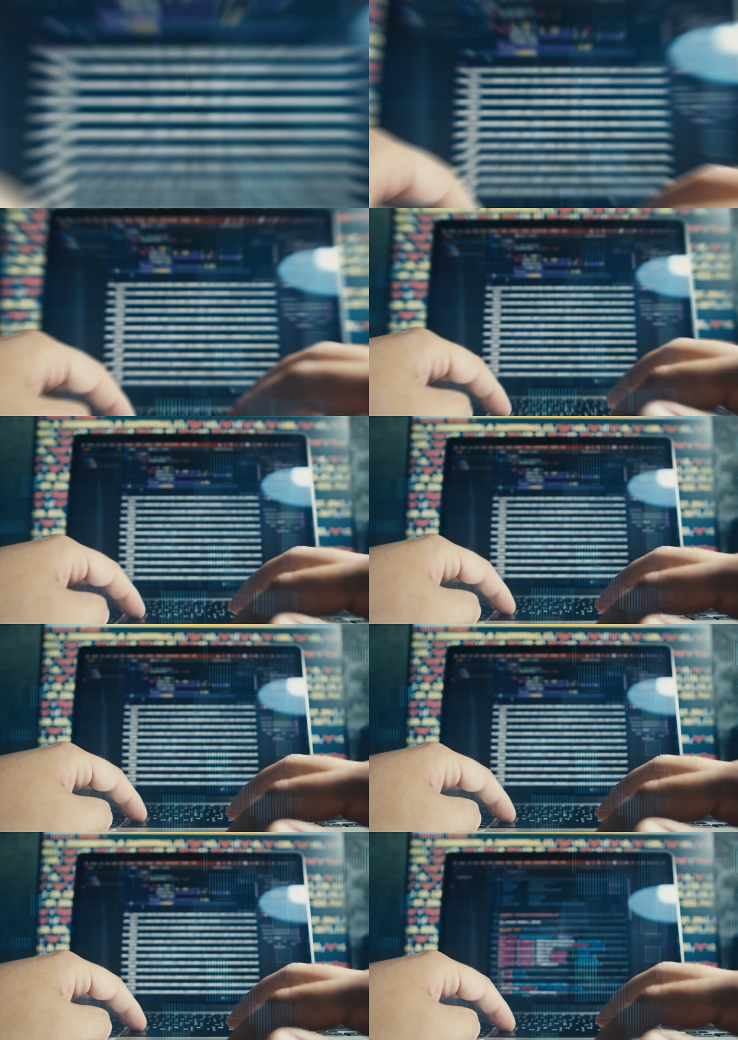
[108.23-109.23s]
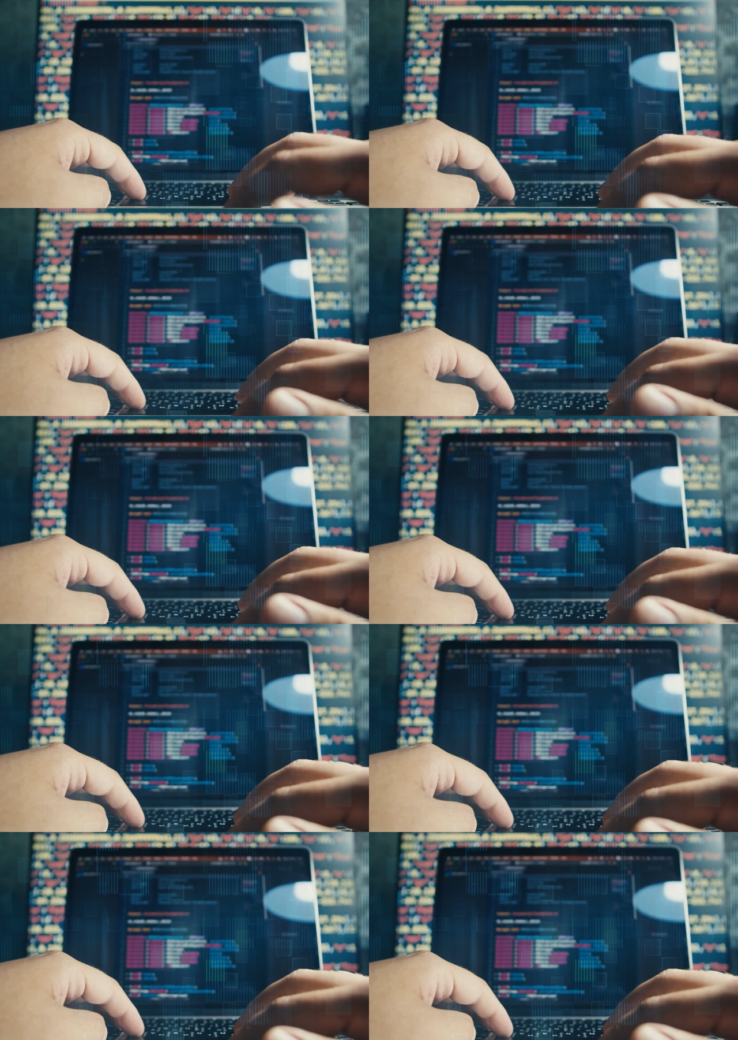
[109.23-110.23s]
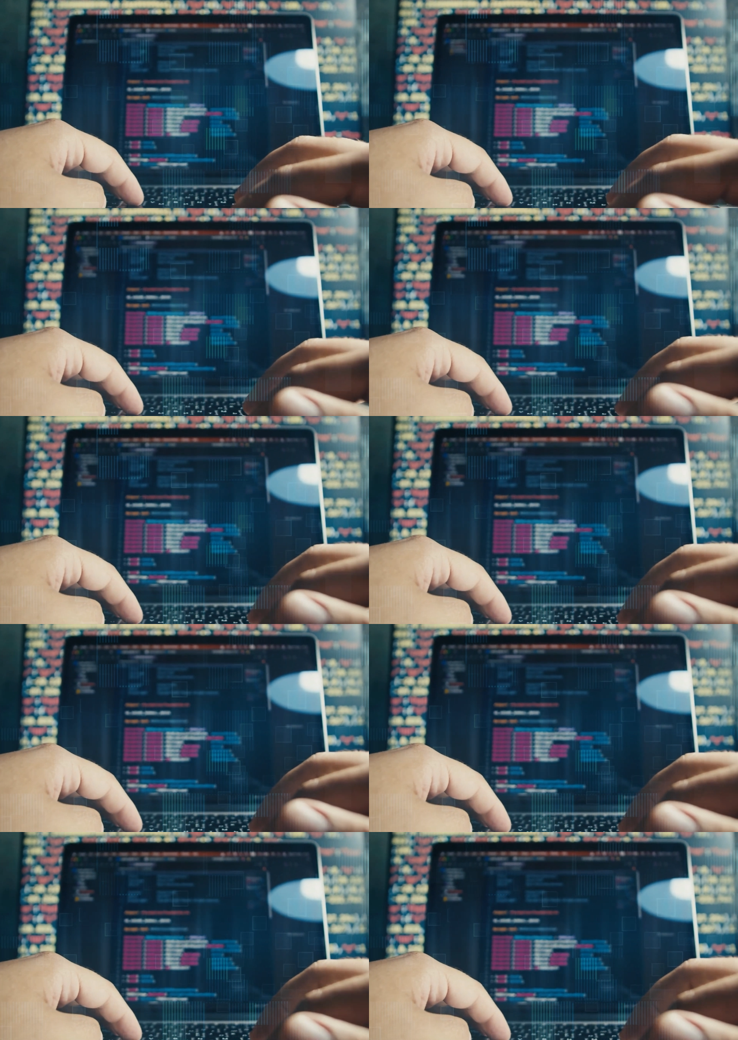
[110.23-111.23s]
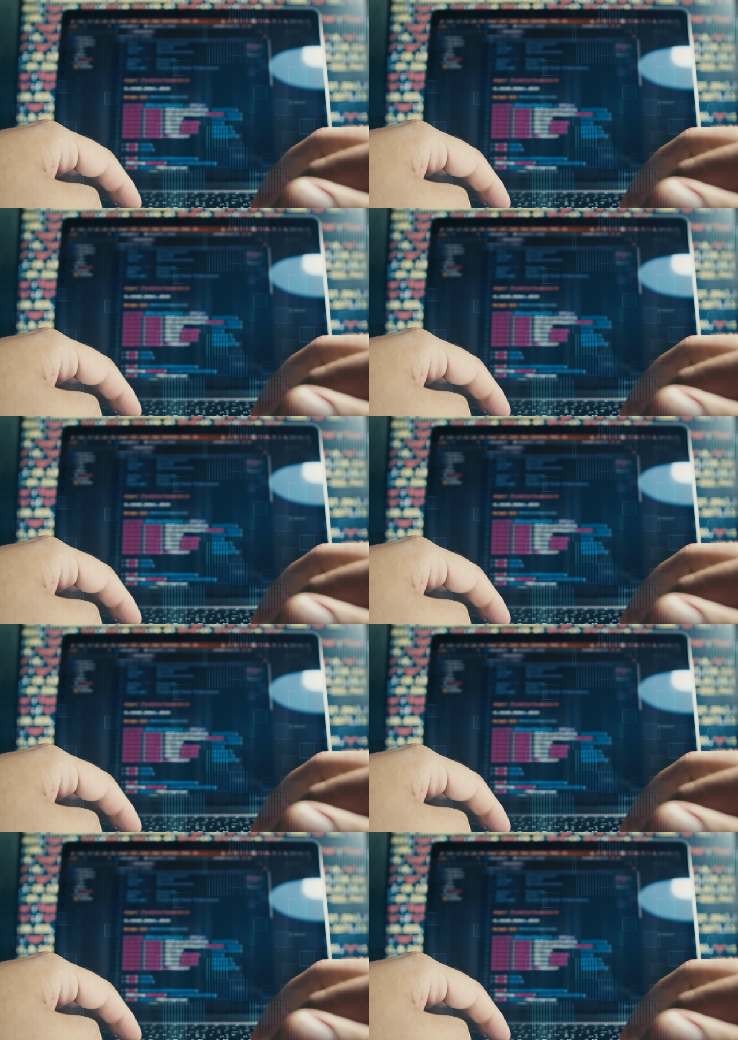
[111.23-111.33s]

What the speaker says: [unreadable: no face in view]